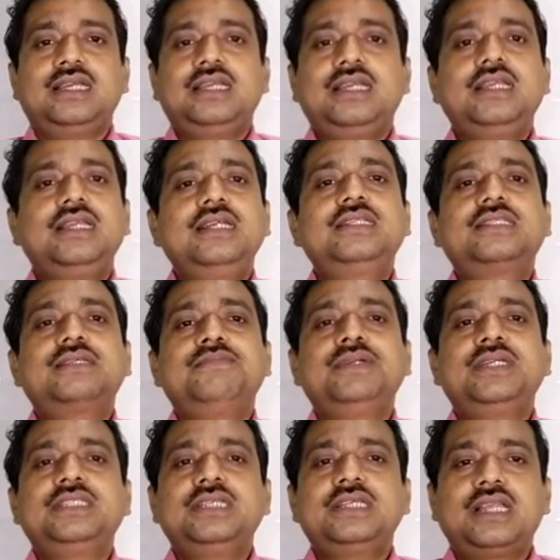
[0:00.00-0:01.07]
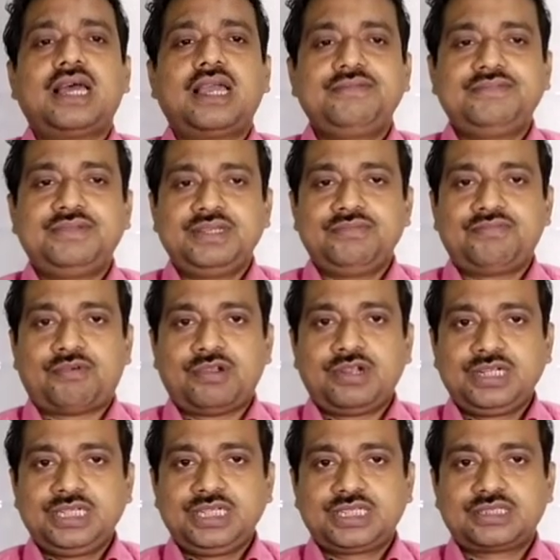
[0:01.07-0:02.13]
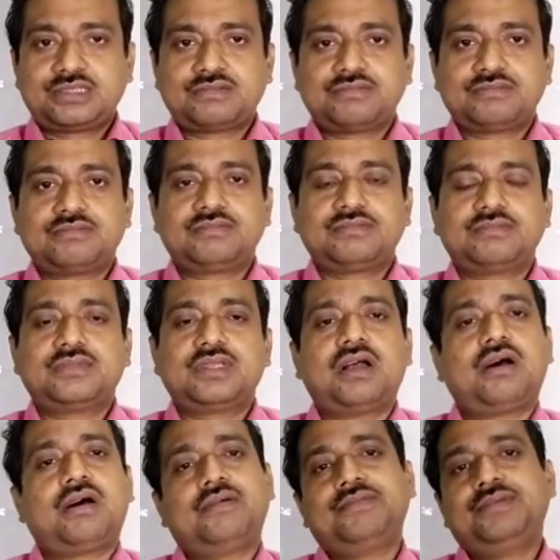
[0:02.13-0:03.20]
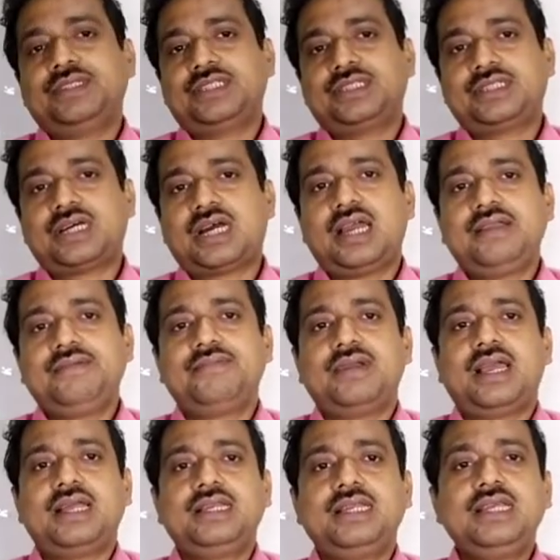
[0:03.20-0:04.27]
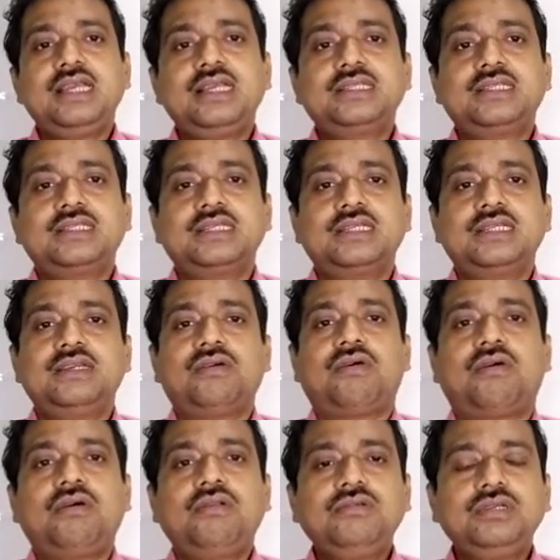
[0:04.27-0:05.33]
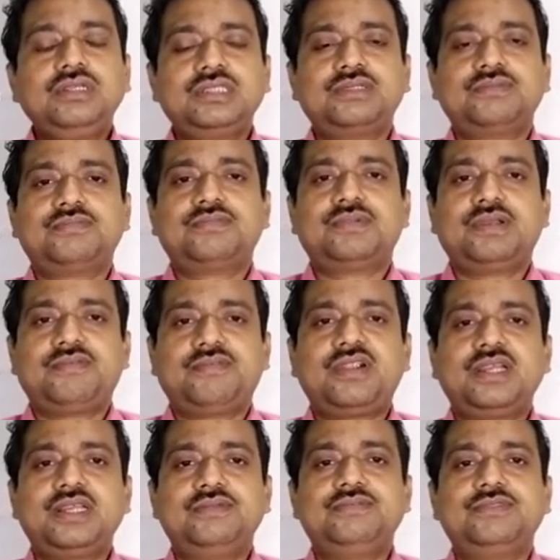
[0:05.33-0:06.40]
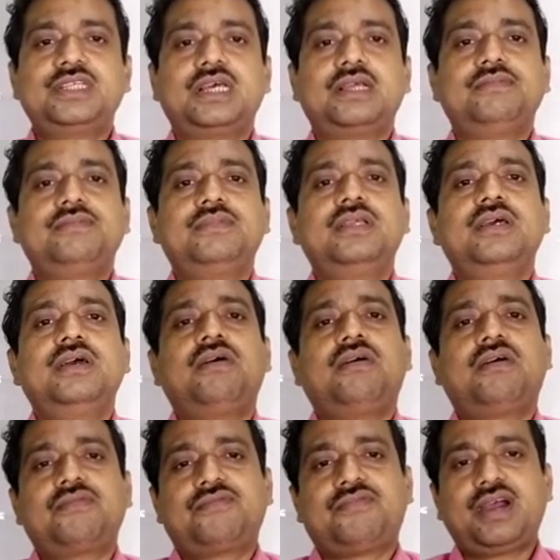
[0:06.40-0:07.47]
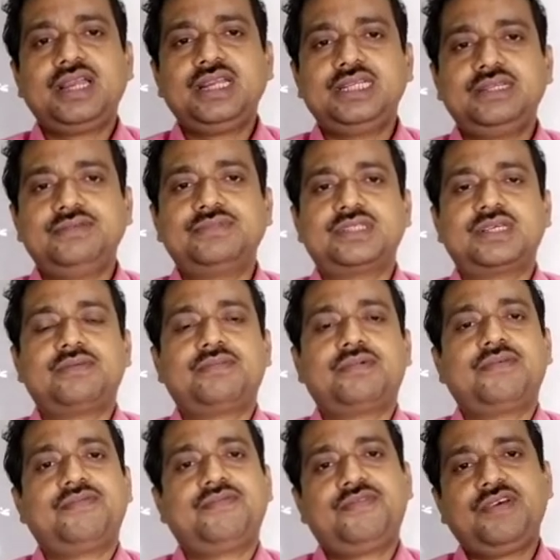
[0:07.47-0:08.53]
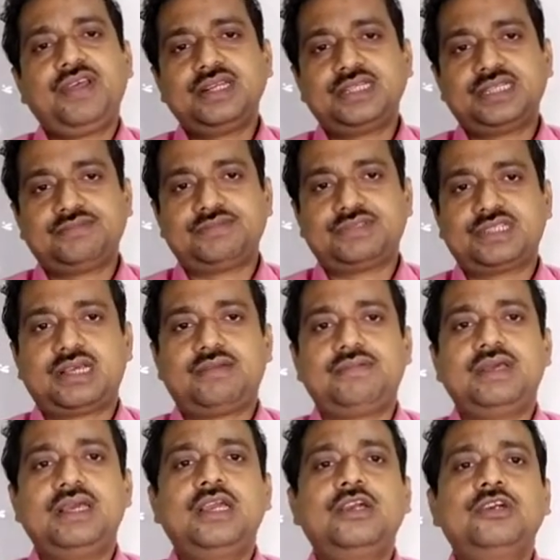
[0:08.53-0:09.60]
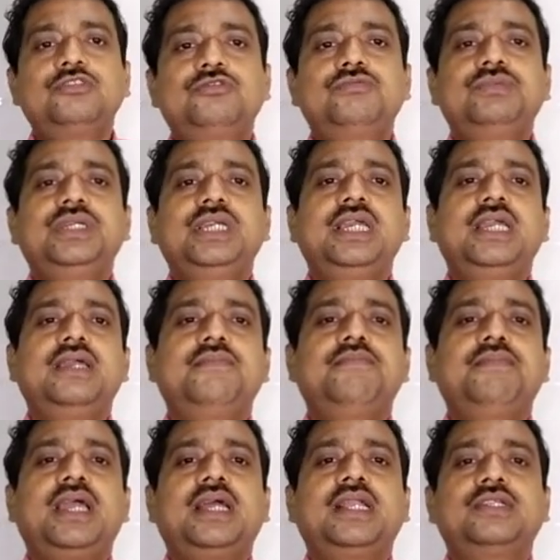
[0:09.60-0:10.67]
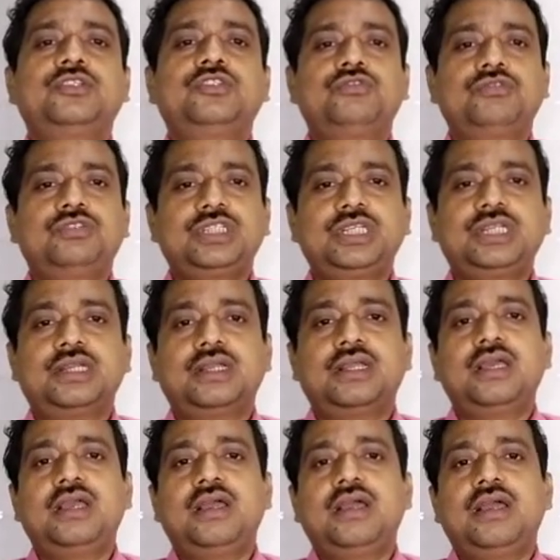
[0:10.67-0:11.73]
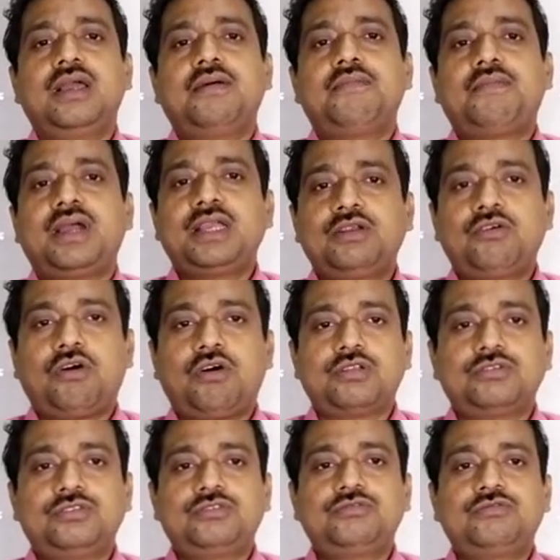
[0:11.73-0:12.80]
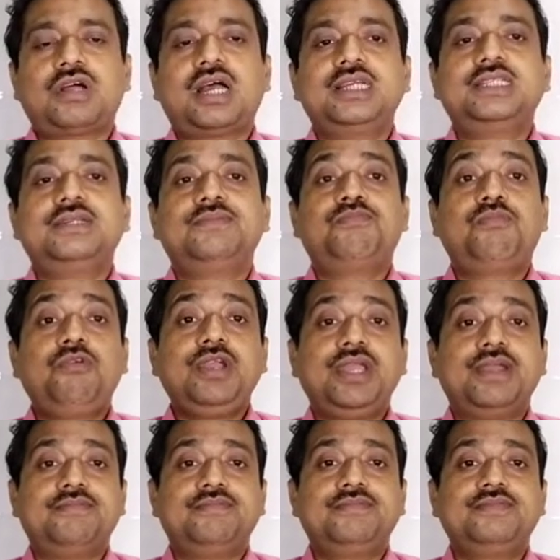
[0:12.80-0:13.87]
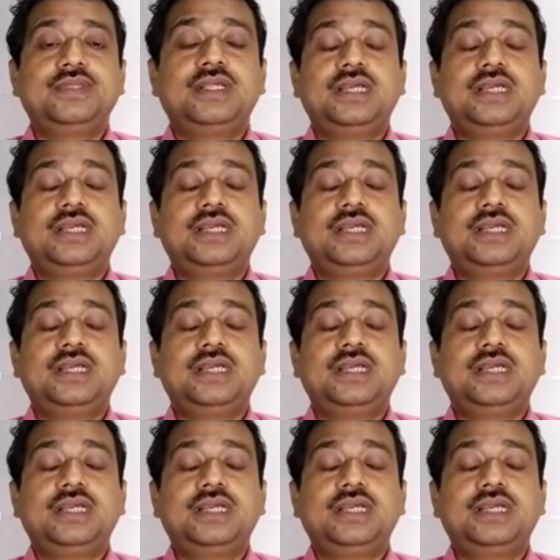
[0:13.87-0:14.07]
He leads a busy life in politics of his time, and yet he always preferred himself or find himself or felt himself to be a man chosen by God to write a poem